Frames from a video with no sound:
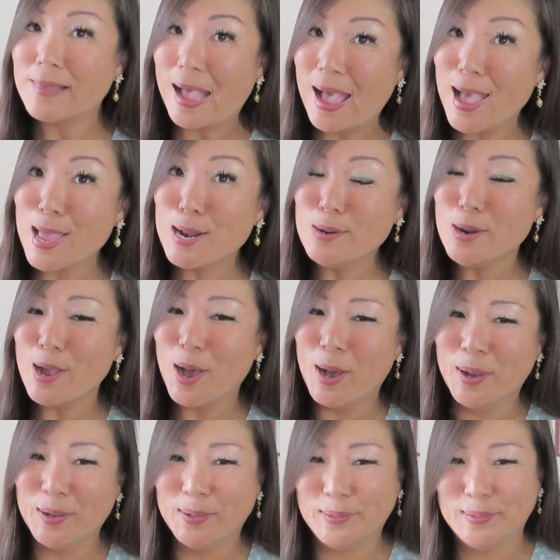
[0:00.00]
I
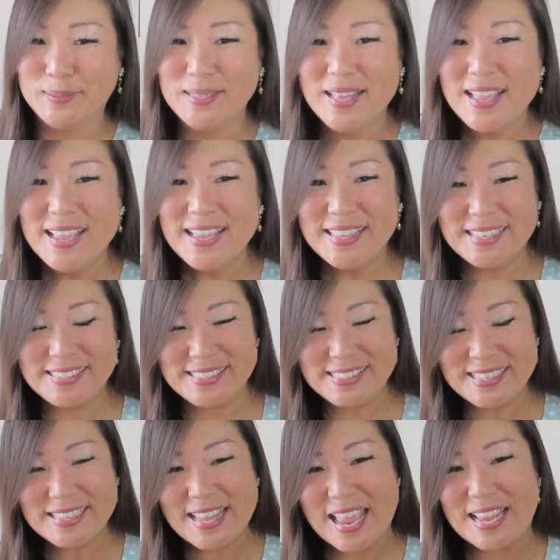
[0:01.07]
don't know. This is
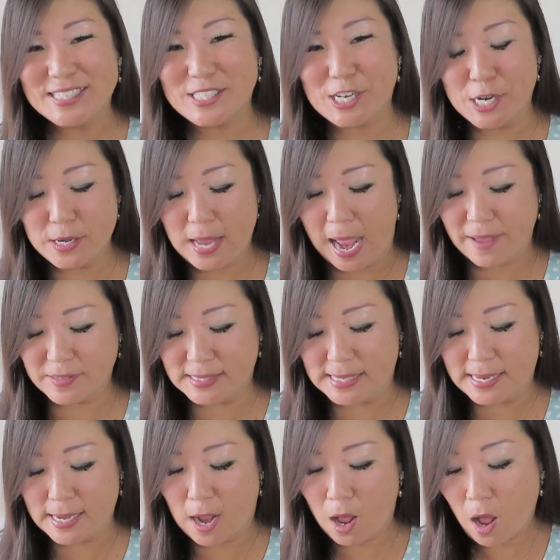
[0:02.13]
a lantern. I've
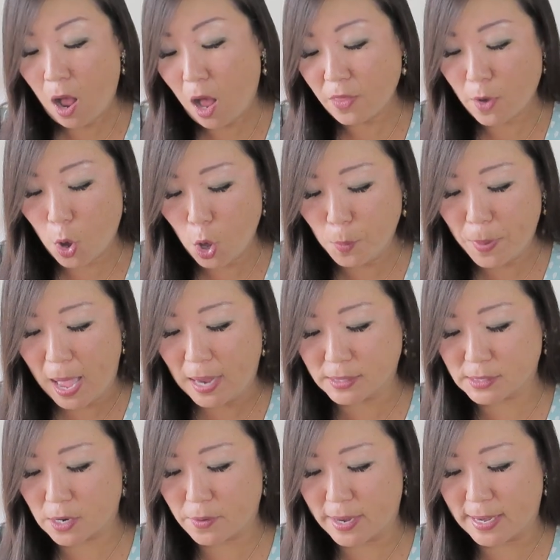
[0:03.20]
seen the whole
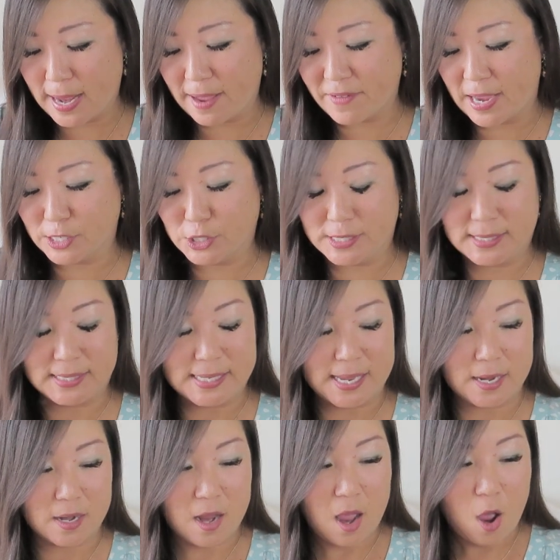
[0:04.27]
box already. I've actually
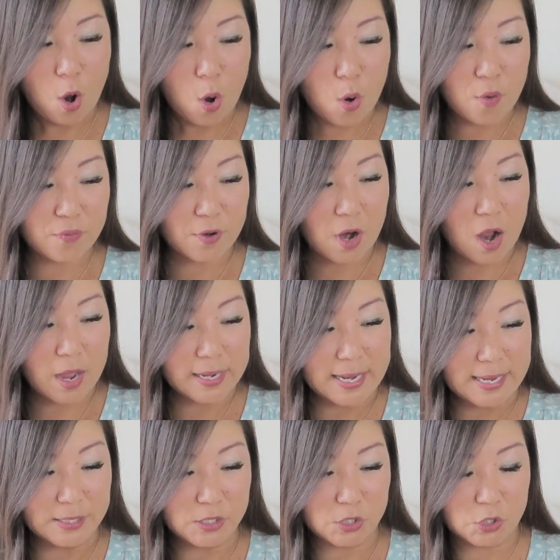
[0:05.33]
seen over on
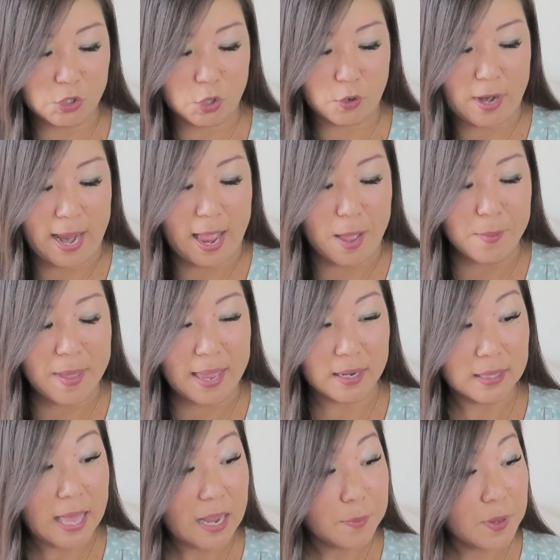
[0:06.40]
Instagram, and
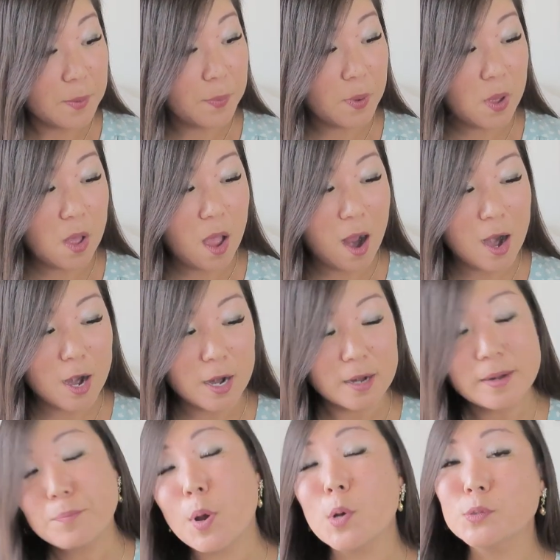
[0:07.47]
a lot of people
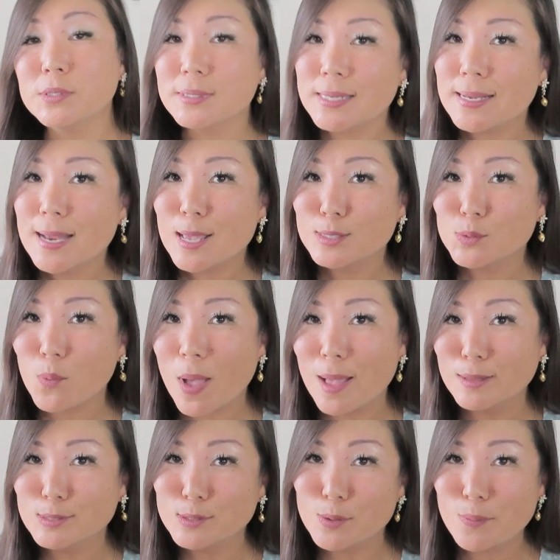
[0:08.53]
are posting as
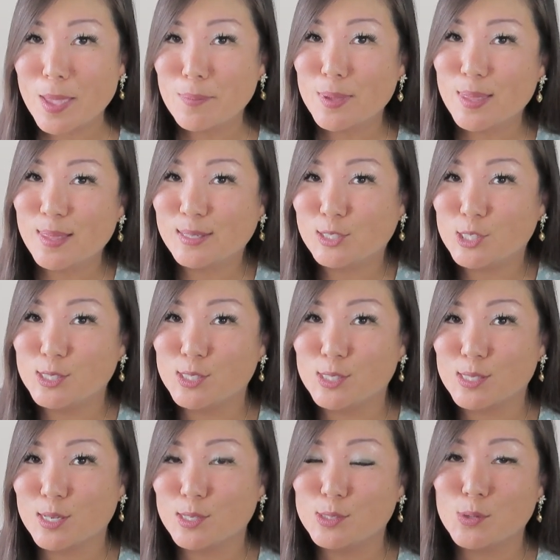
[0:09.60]
well. So maybe she's
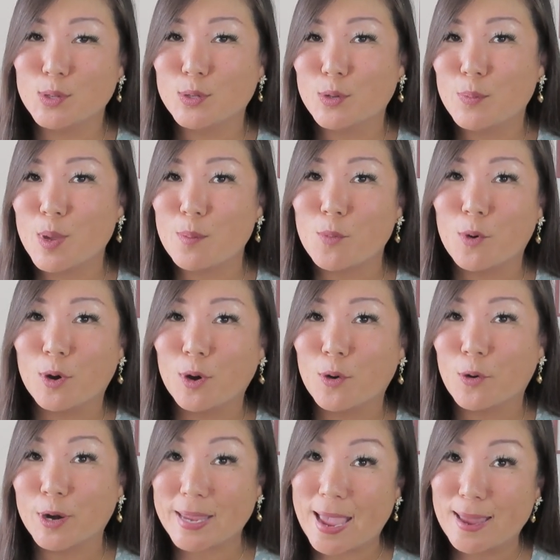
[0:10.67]
just going to do a little bit more
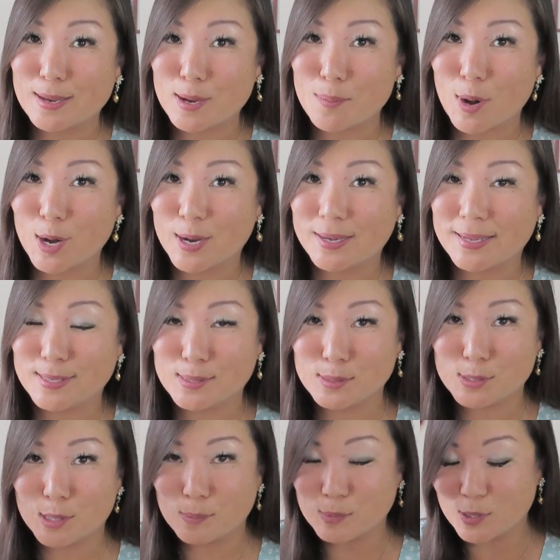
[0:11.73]
organic marketing
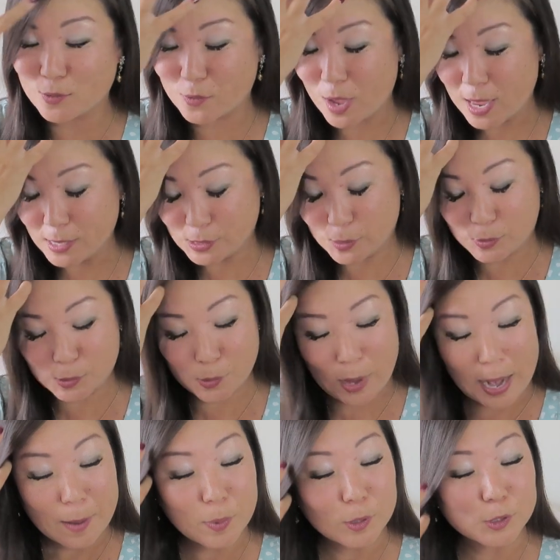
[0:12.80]
in terms of
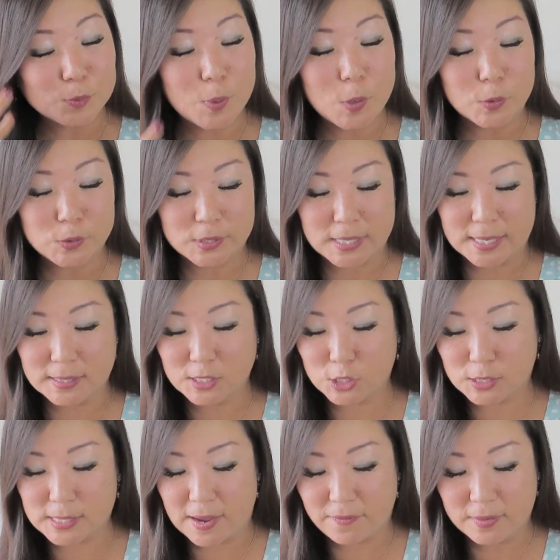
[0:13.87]
subscribers posting.
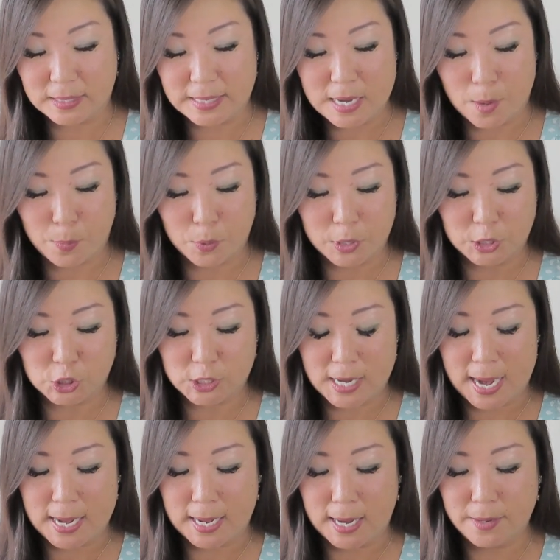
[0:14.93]
It's definitely
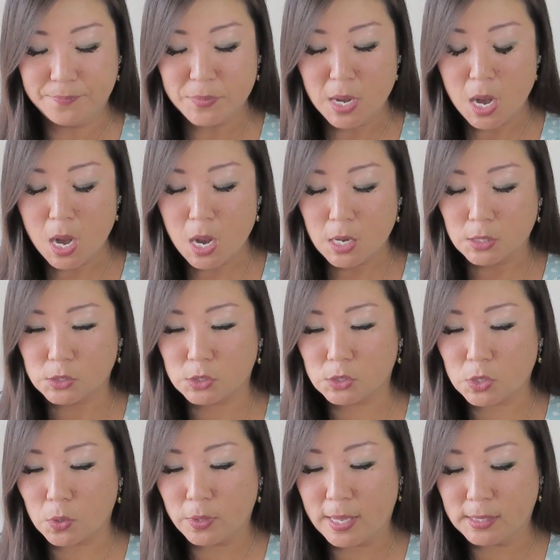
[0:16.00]
appreciated.
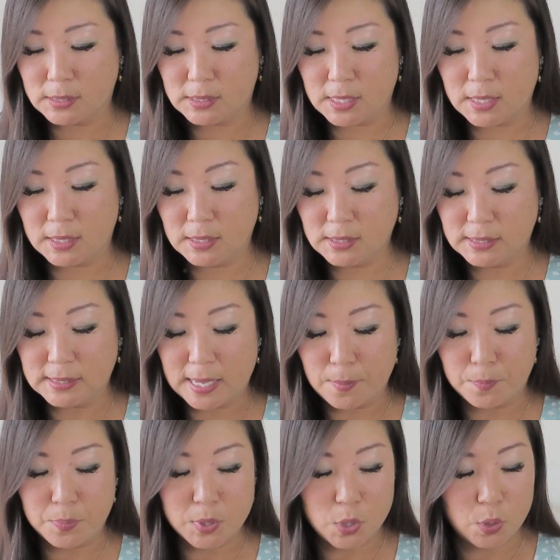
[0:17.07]
So let's see, this is
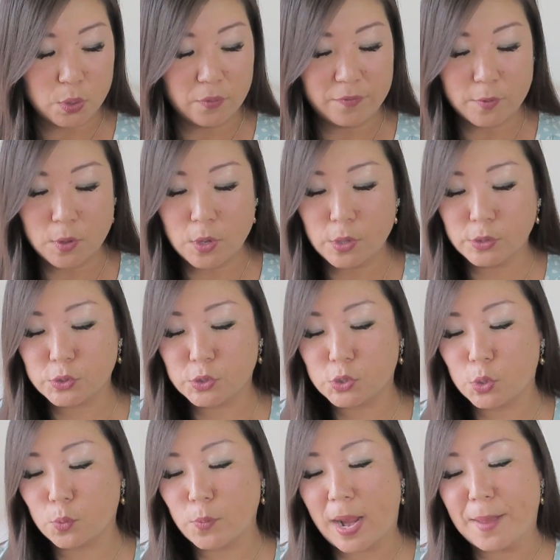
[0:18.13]
a beautiful
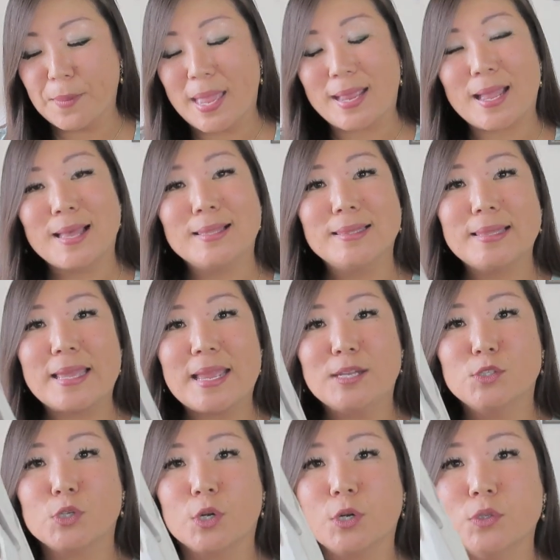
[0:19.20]
ceramic
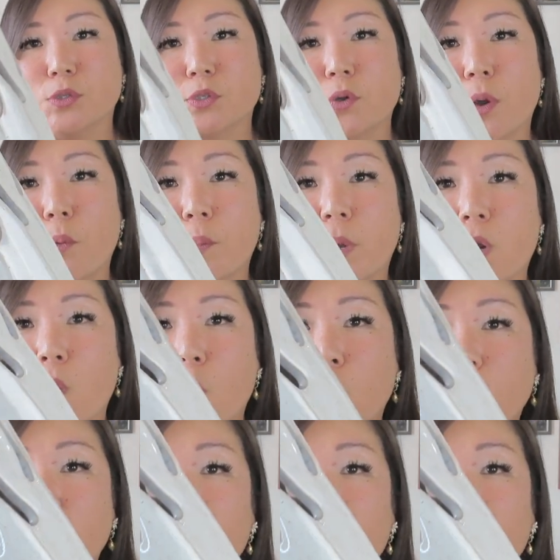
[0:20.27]
lantern. So I'm gonna hold